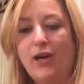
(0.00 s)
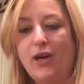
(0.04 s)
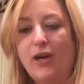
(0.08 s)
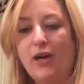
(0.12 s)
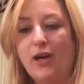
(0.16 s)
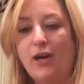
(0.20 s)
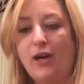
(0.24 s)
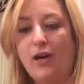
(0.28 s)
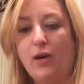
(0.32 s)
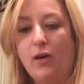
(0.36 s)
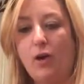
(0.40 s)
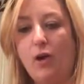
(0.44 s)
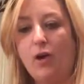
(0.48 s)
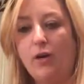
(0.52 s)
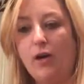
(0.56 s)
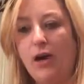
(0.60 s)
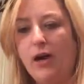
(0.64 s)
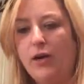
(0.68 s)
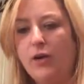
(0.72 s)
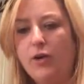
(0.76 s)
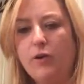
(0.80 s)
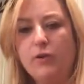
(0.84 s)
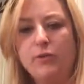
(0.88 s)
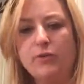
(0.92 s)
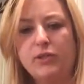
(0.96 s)

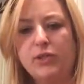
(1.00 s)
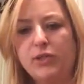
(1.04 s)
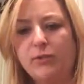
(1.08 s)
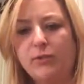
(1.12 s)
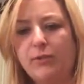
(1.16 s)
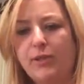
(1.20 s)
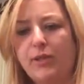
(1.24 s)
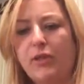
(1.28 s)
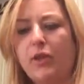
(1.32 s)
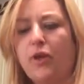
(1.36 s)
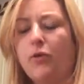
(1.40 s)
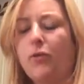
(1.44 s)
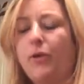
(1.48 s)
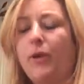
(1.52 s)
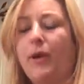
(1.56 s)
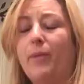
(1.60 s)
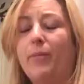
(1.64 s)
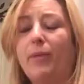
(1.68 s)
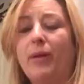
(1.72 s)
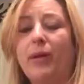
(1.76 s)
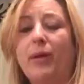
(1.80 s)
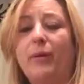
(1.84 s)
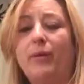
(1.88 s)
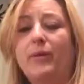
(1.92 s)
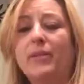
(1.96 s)
I knew it was going to be a long
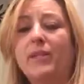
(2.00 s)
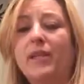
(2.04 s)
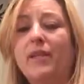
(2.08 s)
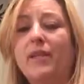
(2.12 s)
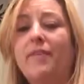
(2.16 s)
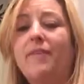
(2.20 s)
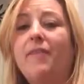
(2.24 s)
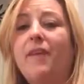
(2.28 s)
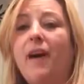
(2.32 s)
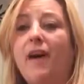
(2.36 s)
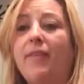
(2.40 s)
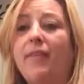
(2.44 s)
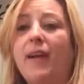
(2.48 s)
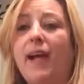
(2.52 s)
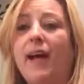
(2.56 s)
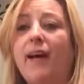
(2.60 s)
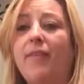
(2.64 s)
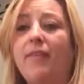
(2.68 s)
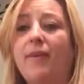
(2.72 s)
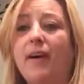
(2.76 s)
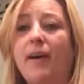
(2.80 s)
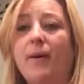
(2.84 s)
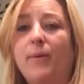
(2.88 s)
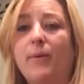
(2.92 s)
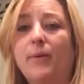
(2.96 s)
wait, but it was like
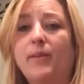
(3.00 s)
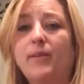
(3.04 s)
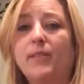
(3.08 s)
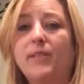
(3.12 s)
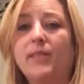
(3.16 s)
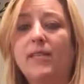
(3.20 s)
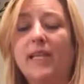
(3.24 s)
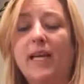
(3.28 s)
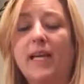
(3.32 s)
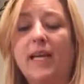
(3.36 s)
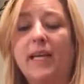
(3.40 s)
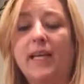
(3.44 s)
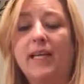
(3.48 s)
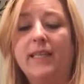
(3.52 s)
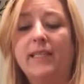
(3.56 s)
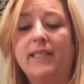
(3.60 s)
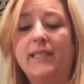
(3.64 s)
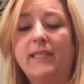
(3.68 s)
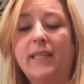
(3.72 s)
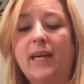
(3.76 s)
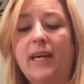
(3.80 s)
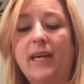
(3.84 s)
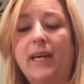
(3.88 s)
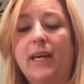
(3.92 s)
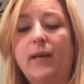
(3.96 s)
5.5 hours.
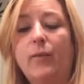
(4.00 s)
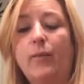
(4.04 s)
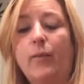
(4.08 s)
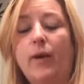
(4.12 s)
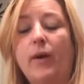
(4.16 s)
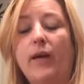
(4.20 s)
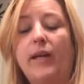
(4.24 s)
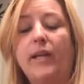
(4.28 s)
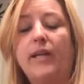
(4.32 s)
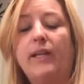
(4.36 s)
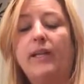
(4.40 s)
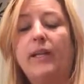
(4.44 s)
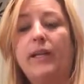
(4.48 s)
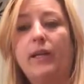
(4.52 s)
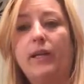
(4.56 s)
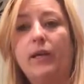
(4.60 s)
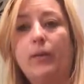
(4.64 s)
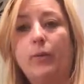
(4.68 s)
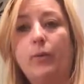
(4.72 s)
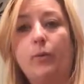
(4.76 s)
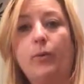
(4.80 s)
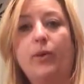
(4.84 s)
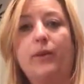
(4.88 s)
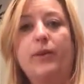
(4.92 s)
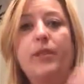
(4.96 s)
And I had went in
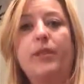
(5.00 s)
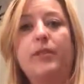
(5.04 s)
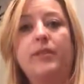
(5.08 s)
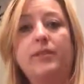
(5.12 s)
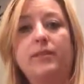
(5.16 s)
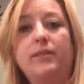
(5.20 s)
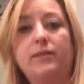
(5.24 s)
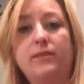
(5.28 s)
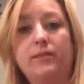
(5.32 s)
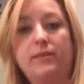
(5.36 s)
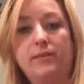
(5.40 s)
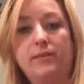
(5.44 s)
there with the,